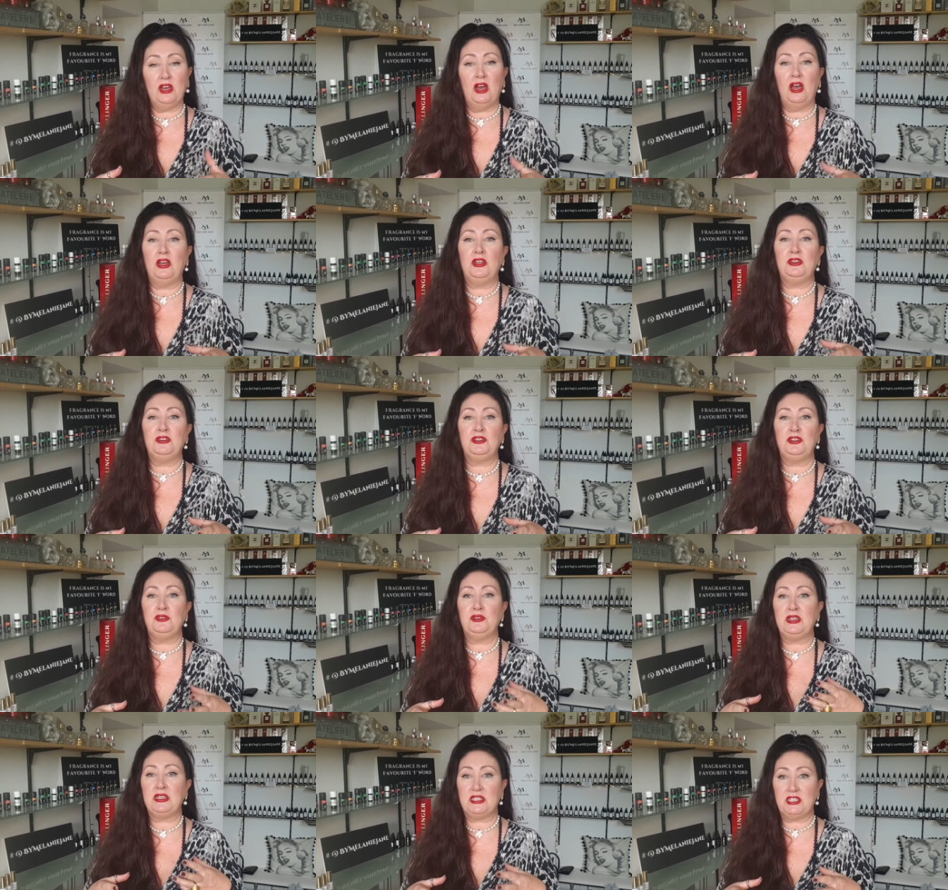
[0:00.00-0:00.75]
and you
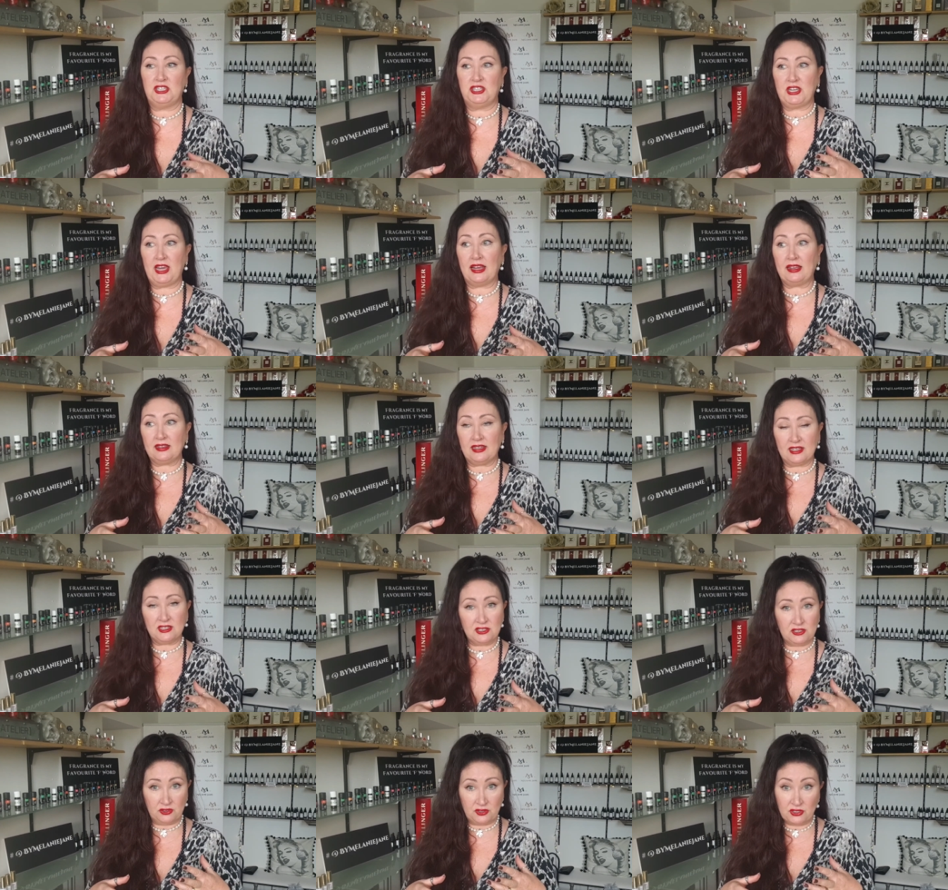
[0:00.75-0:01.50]
need to check
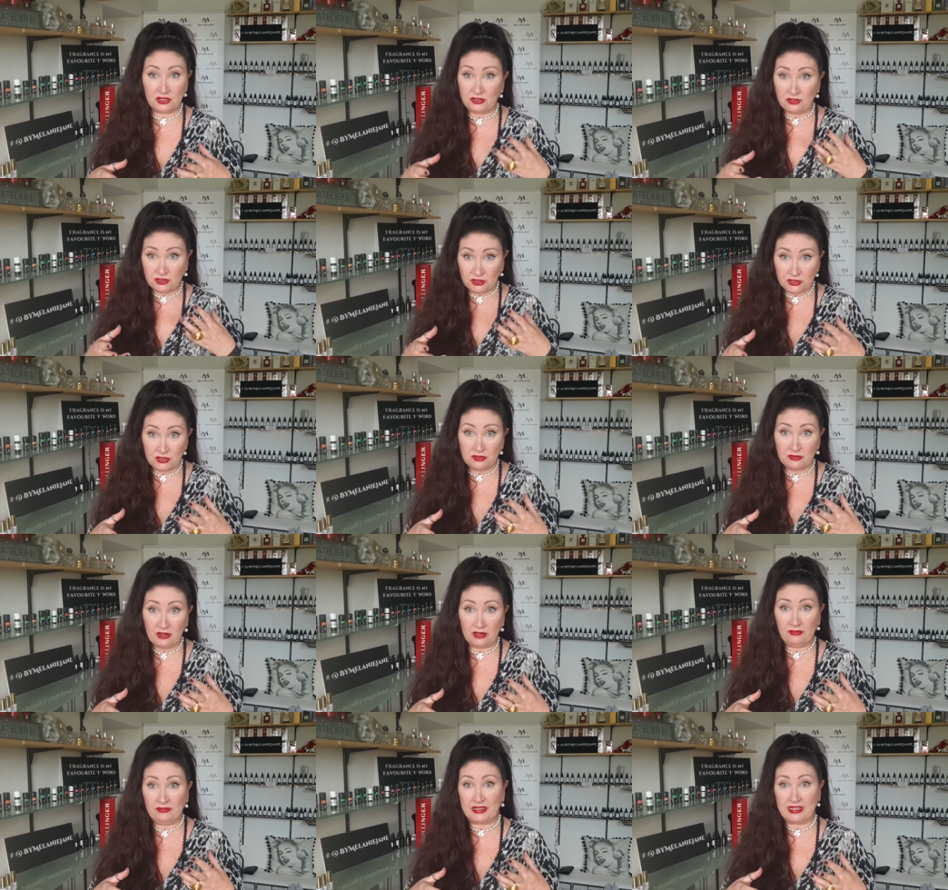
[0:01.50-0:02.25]
that. So you can do your
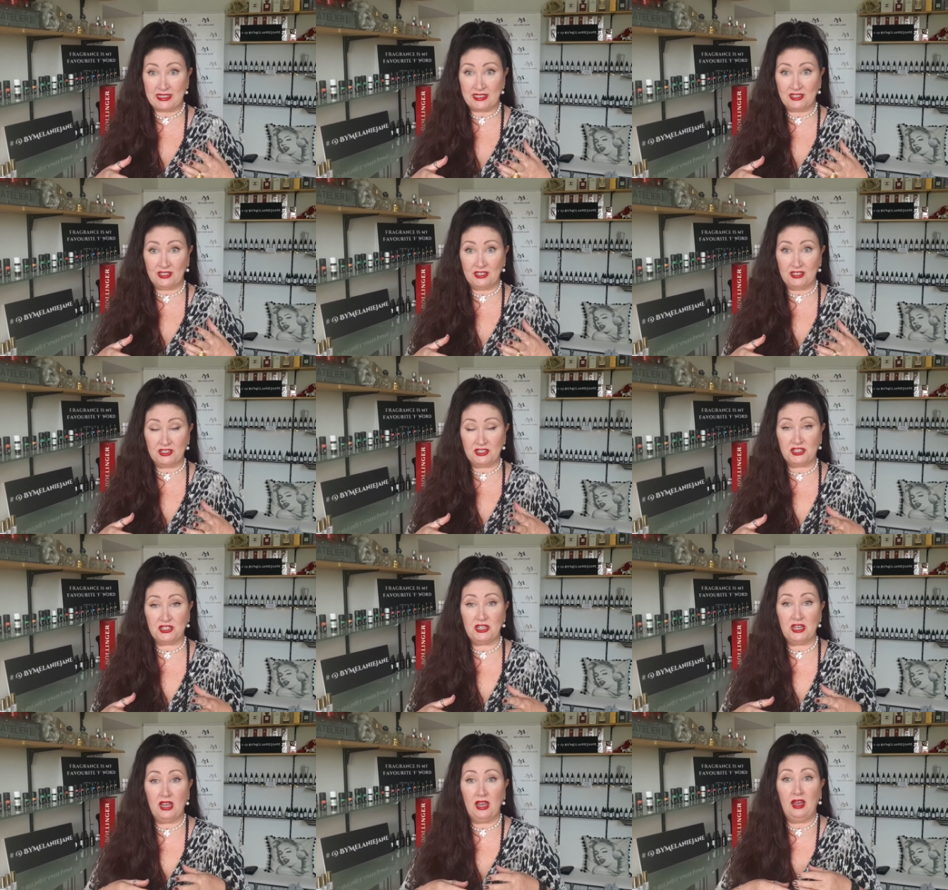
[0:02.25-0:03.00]
own
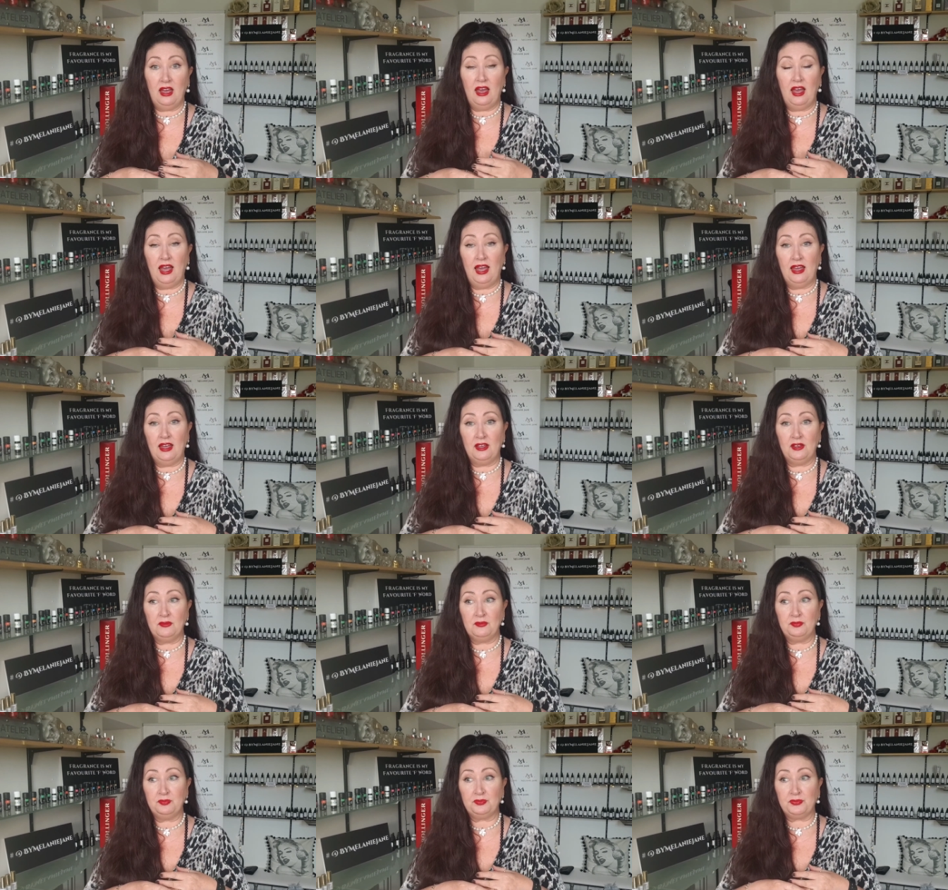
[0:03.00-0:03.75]
research
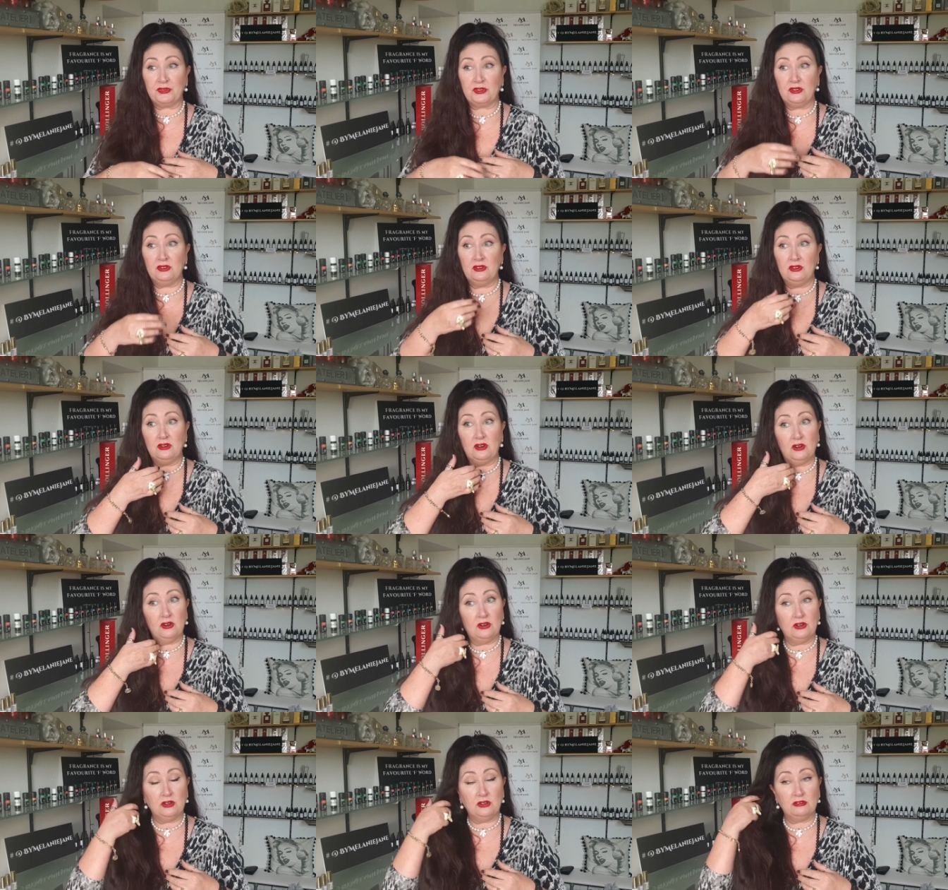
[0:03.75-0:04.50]
um,
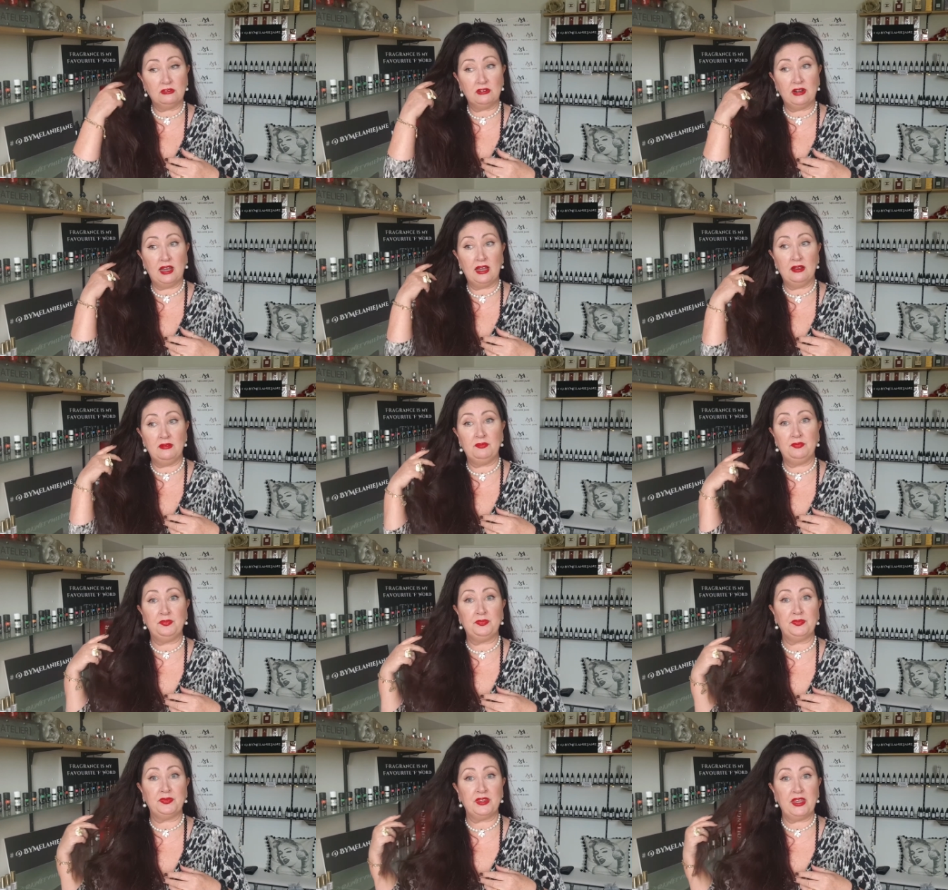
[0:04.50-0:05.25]
or
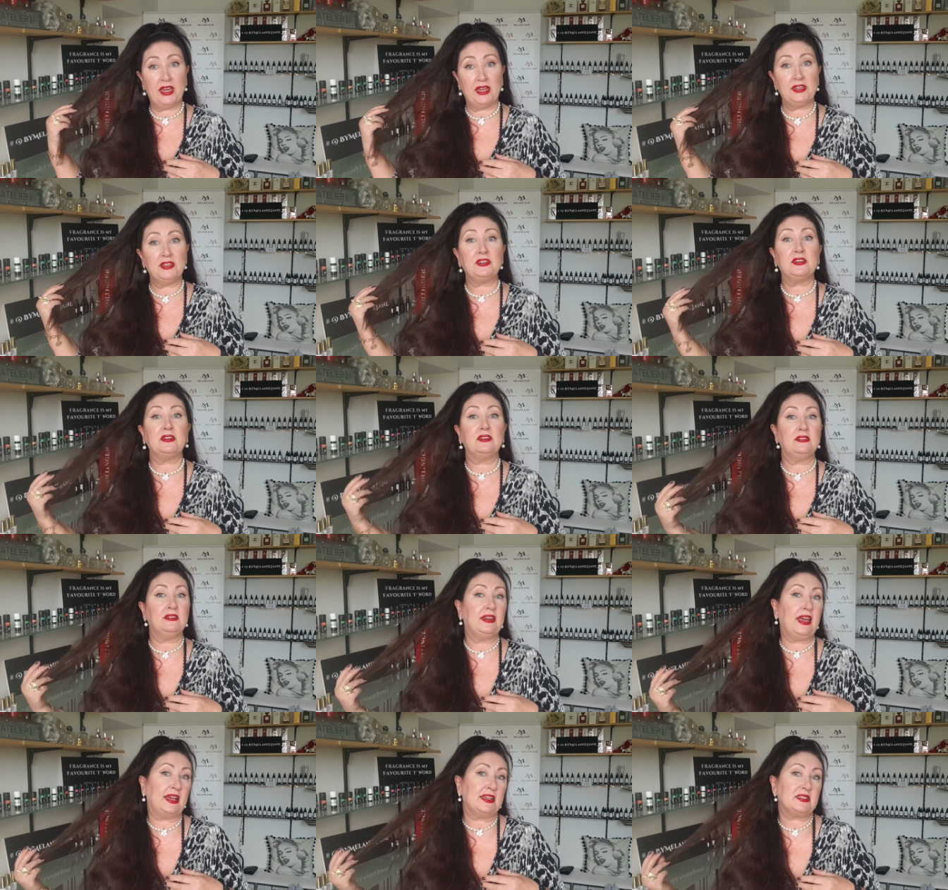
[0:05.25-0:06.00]
um, yeah, you
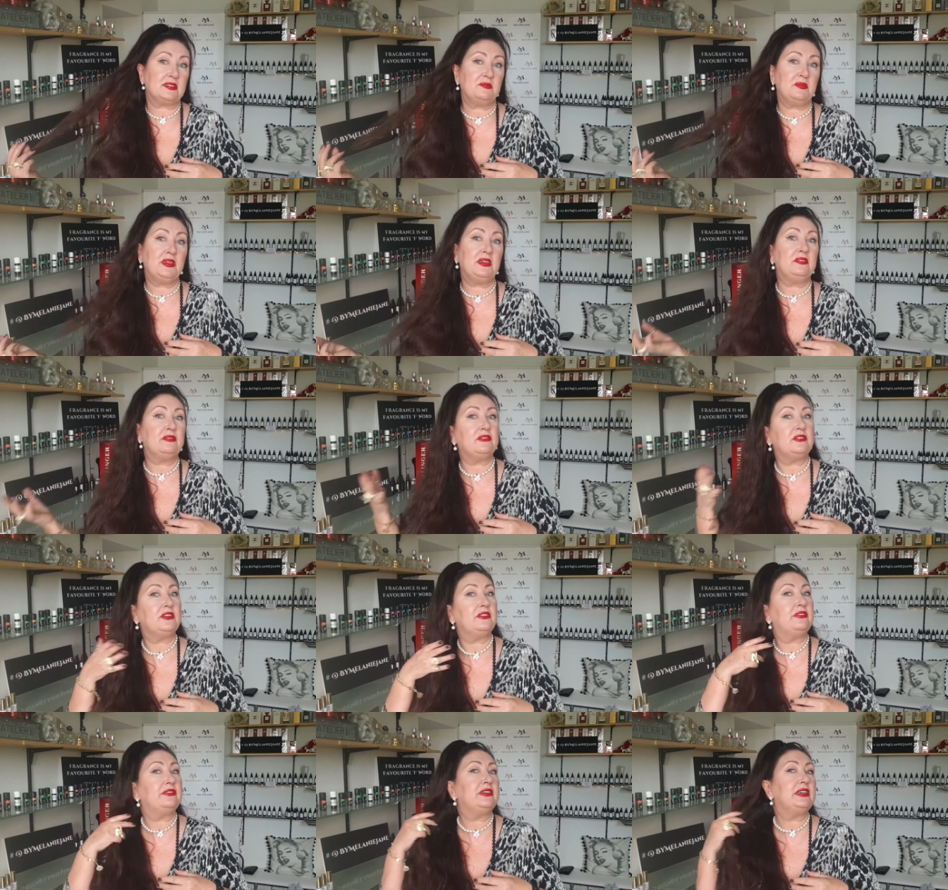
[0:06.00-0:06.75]
can ask me
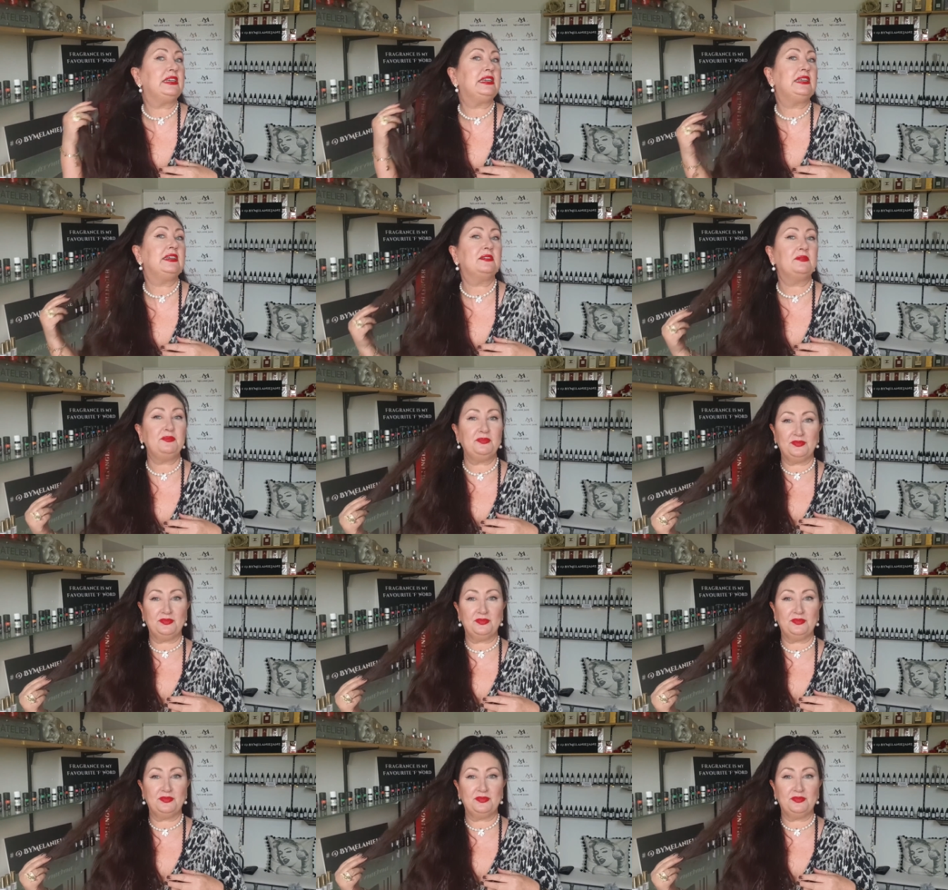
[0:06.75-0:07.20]
for a fee.